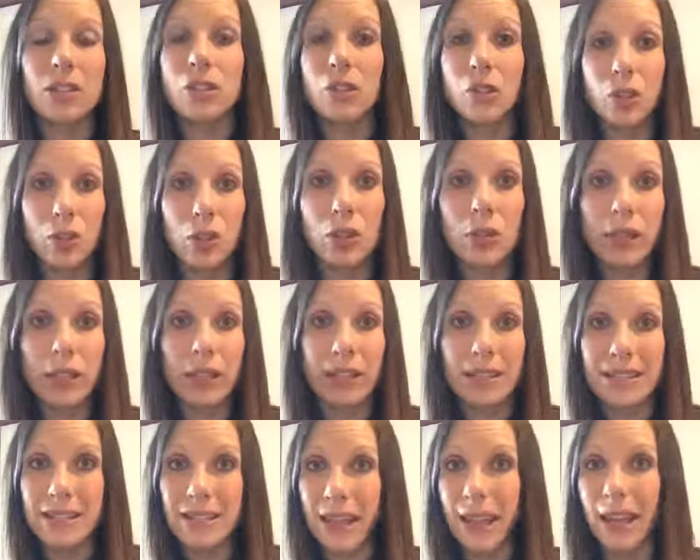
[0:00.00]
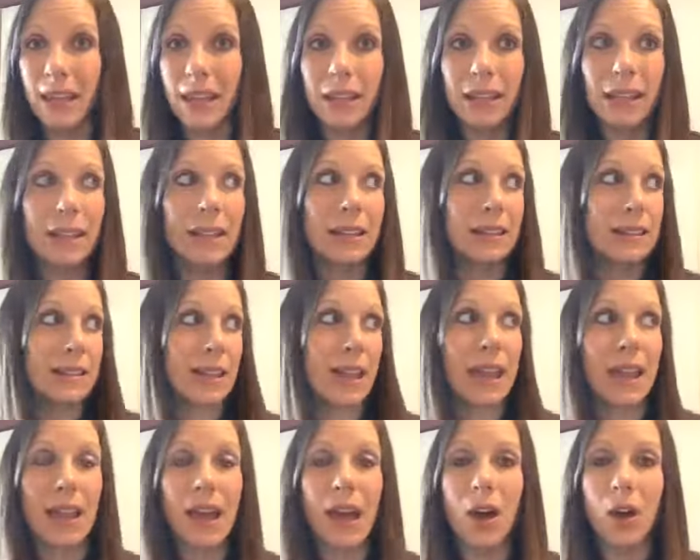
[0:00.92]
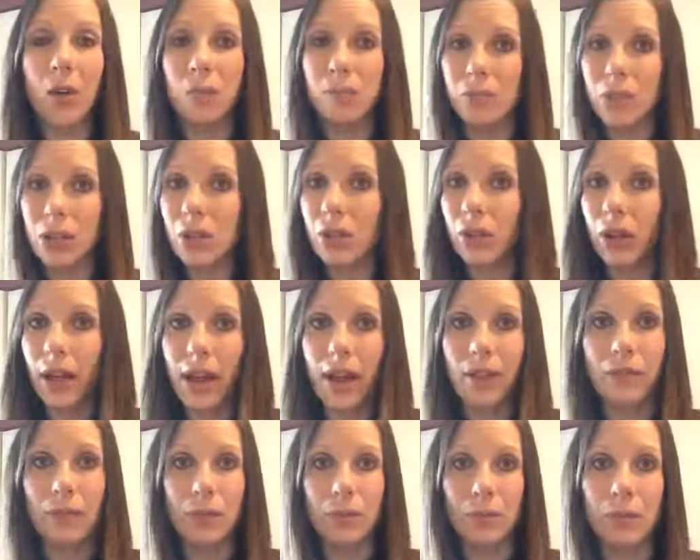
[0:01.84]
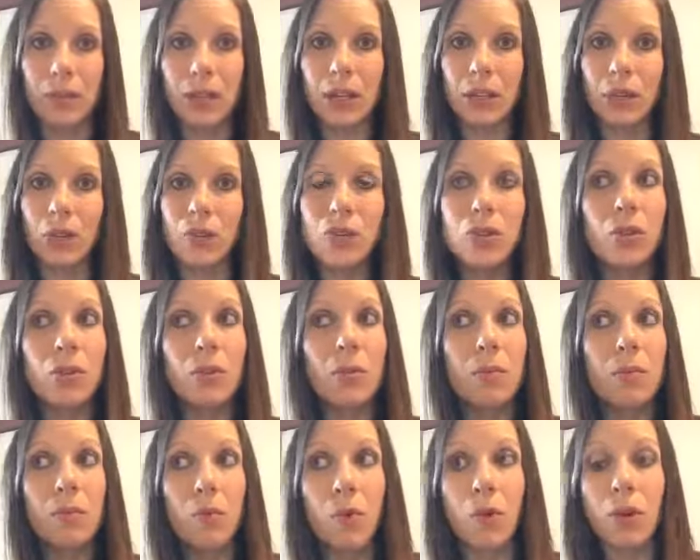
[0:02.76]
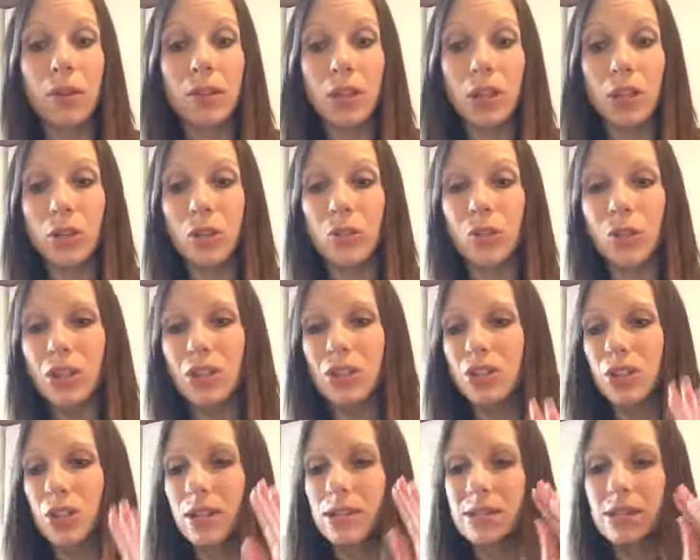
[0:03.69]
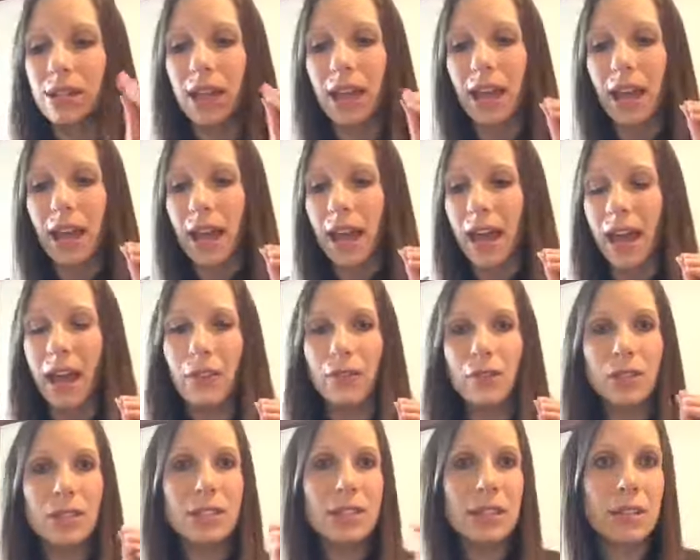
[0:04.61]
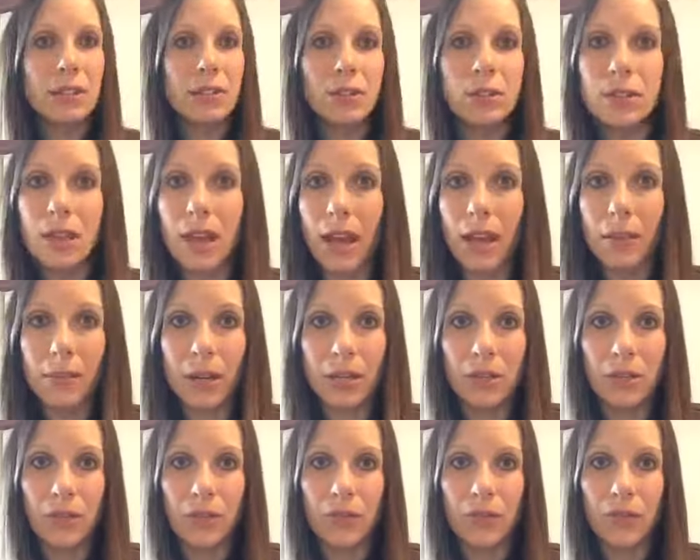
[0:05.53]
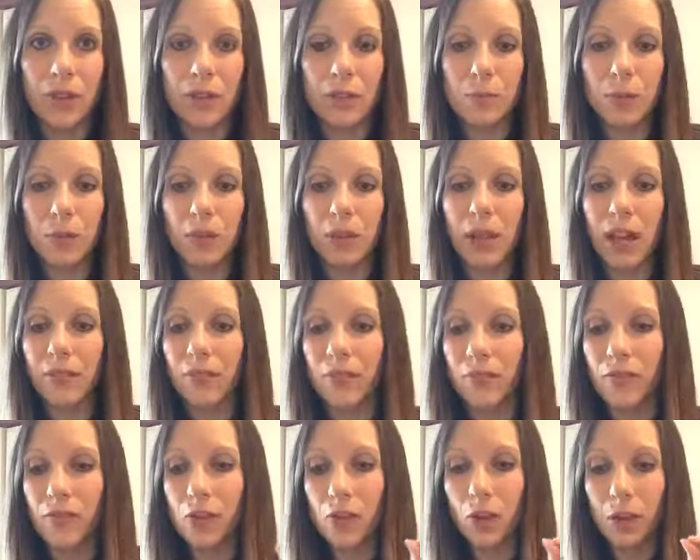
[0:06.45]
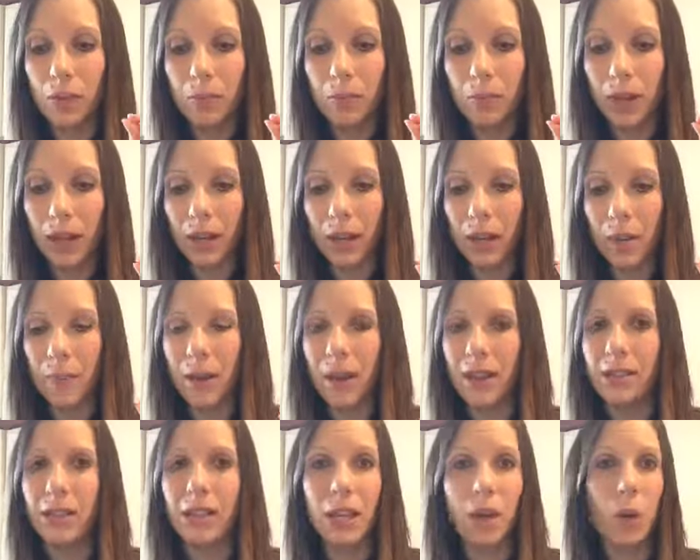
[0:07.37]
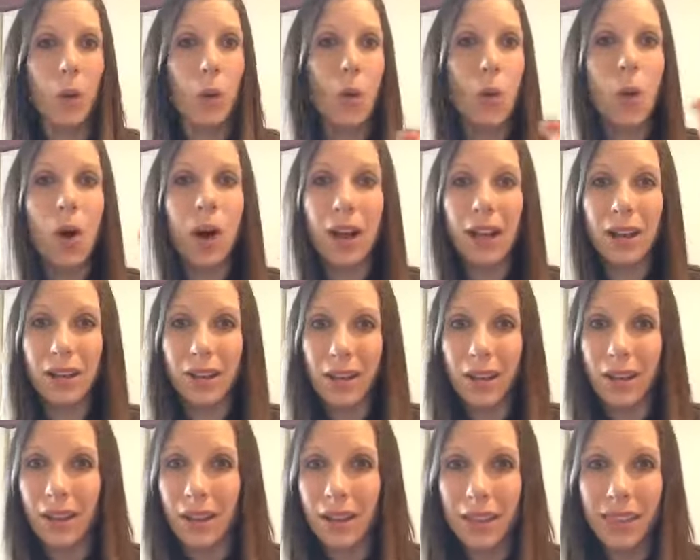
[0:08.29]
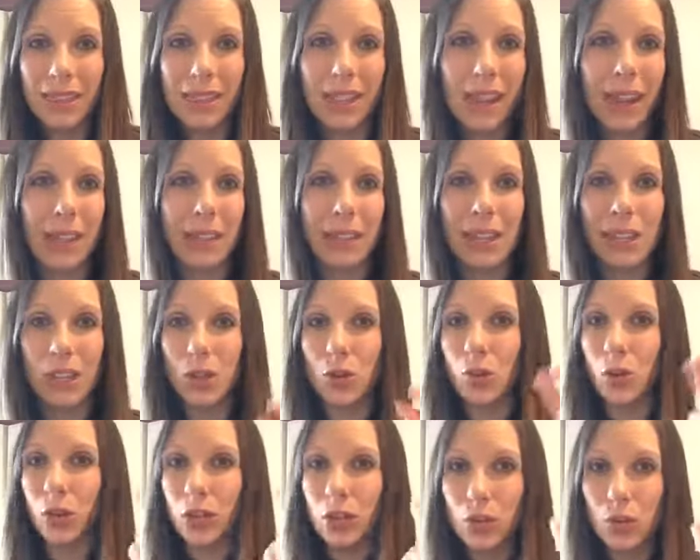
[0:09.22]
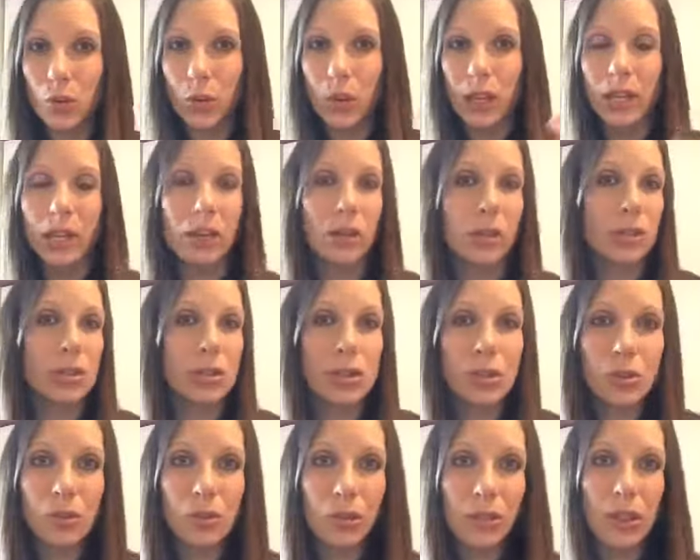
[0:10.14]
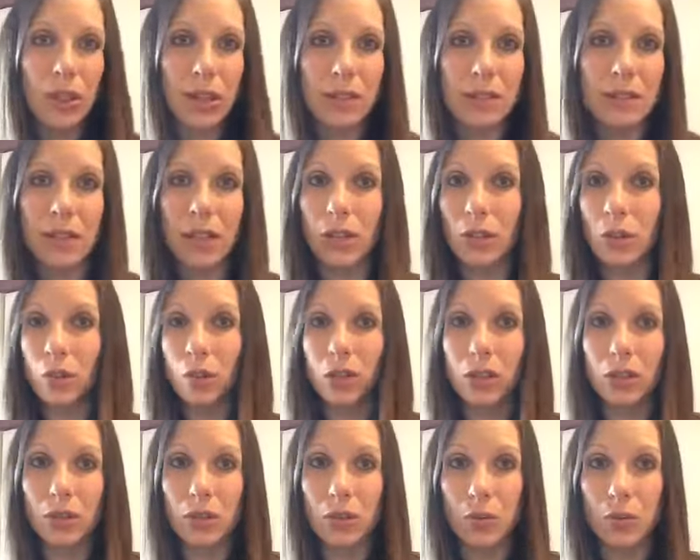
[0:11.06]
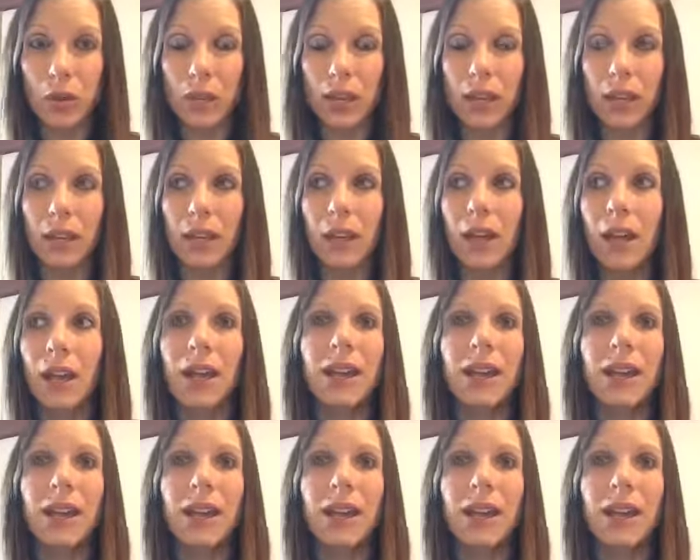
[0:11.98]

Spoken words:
gluten day in and day out, meal after meal. So the more that you can just, every single time I do a Facebook Live, if you can pick up on like one thing that you can tweak or 2 things that you can tweak,